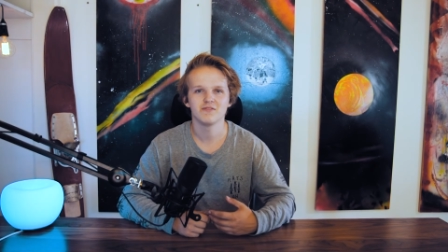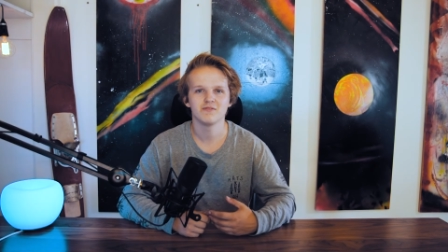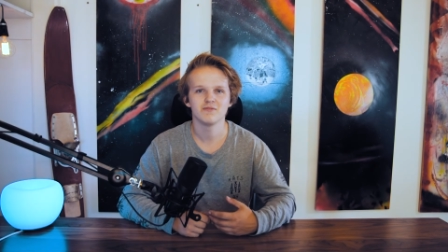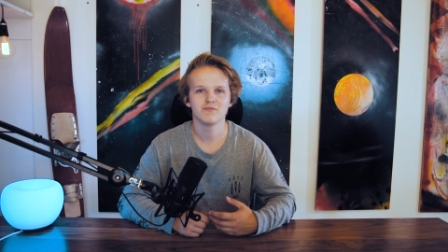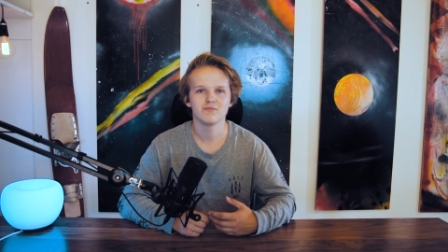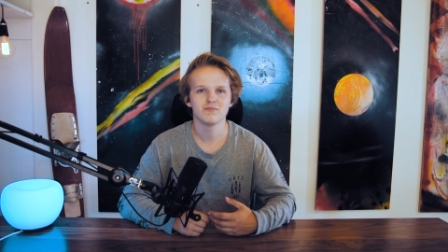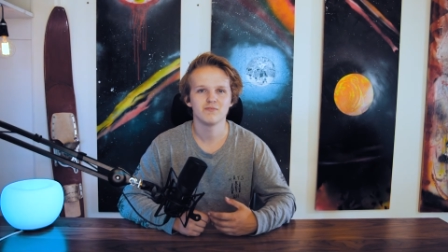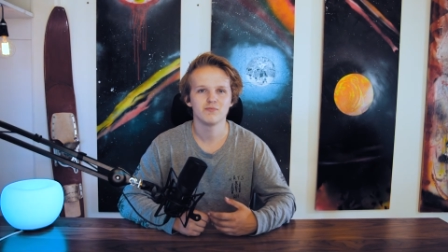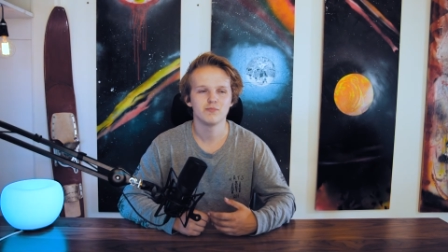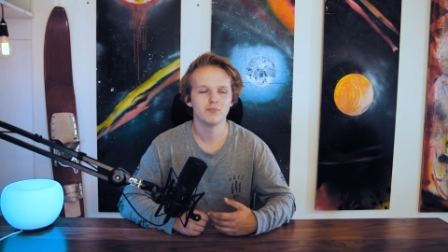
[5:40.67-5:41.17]
of
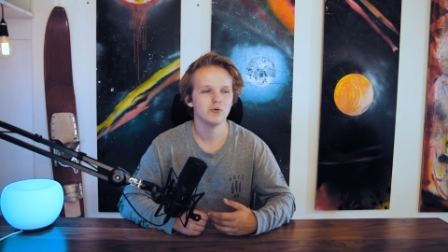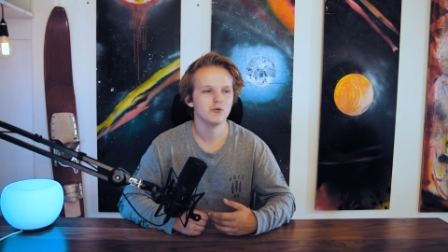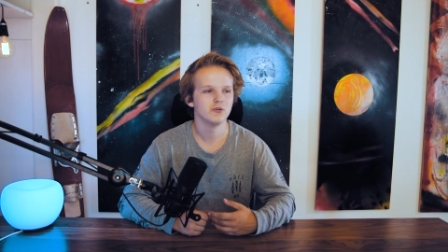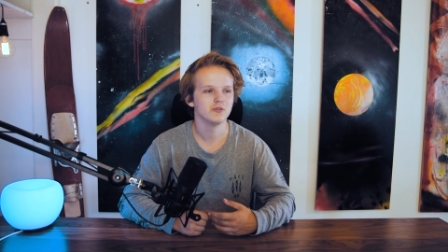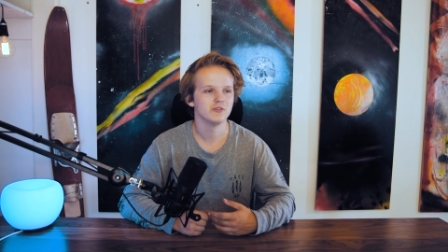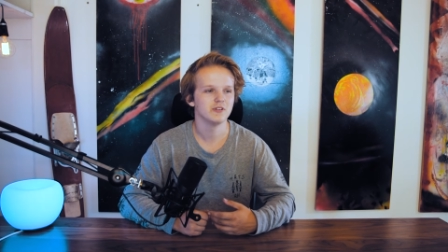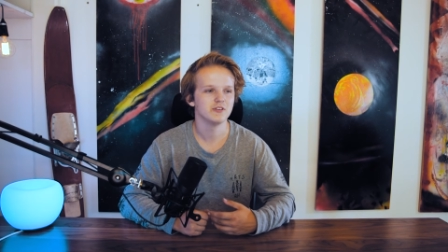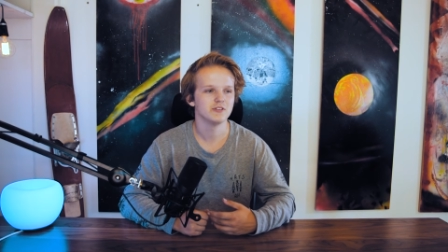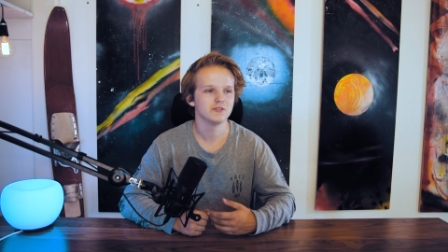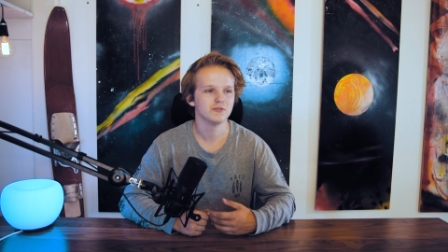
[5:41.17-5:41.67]

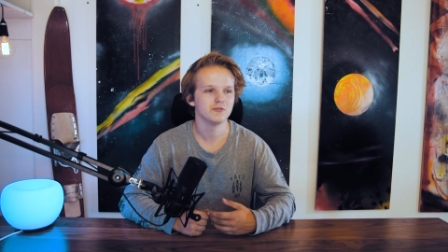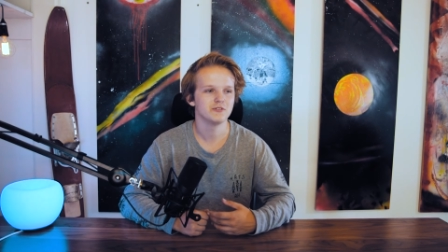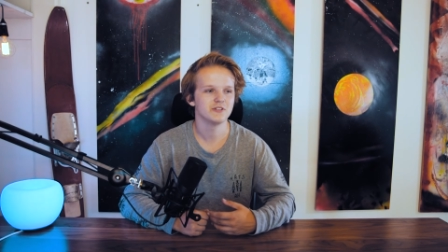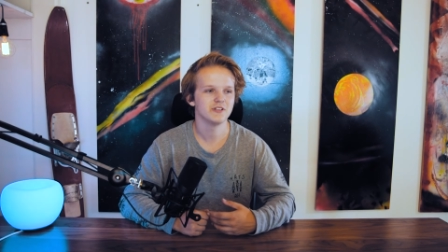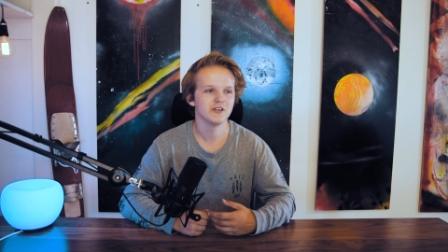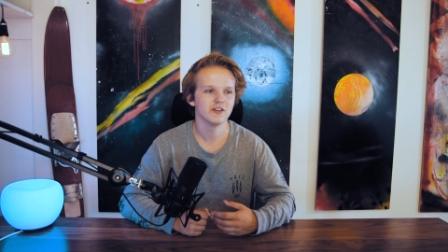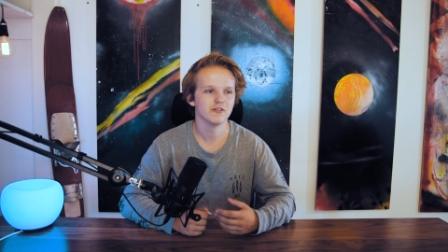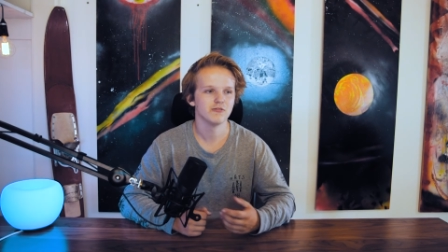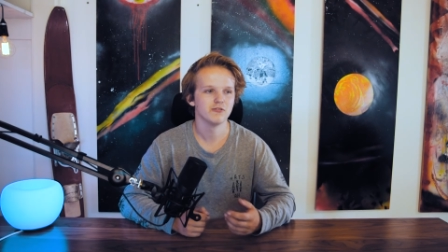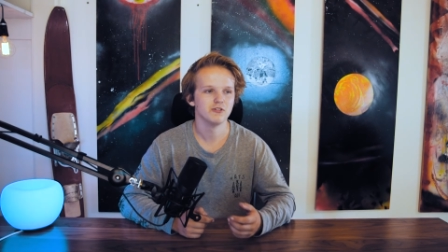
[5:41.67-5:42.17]
put this all
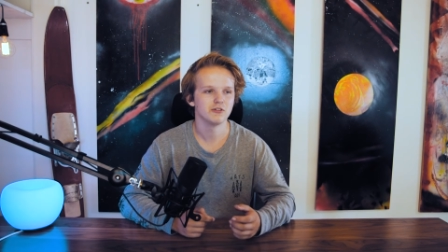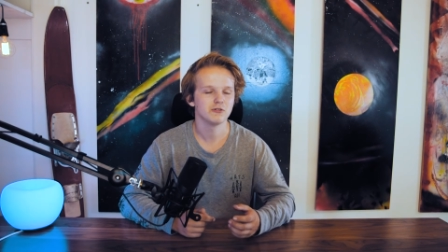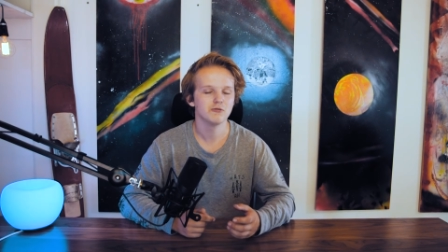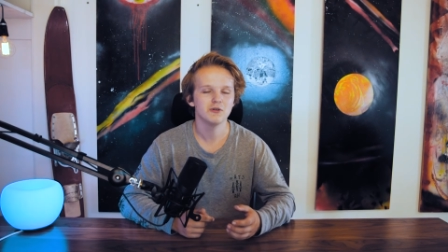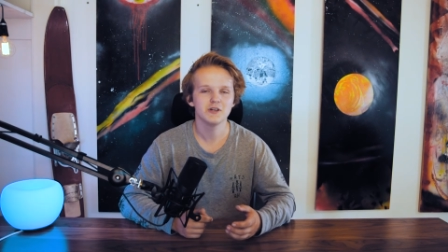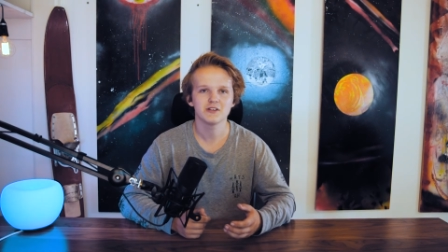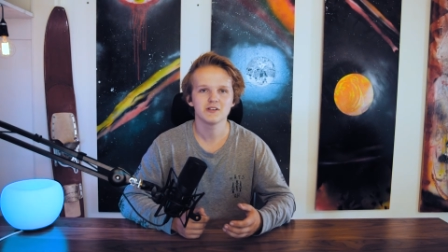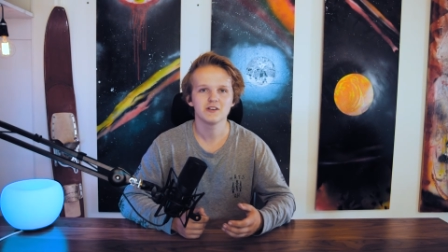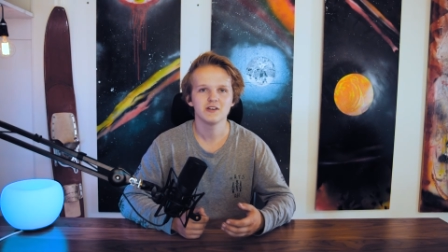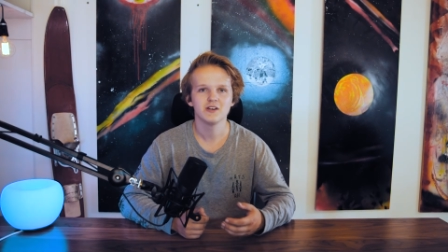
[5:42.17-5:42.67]
together really
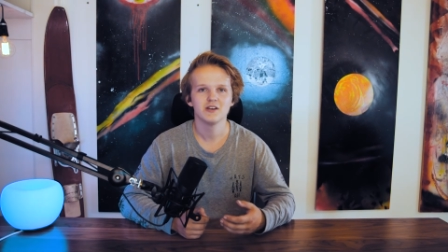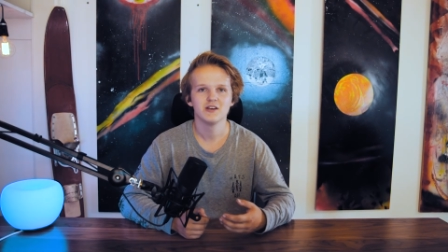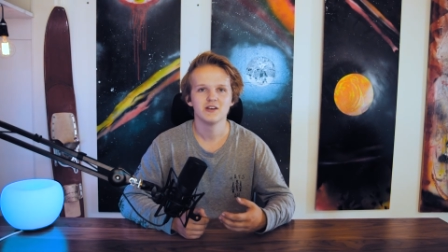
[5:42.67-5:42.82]
quick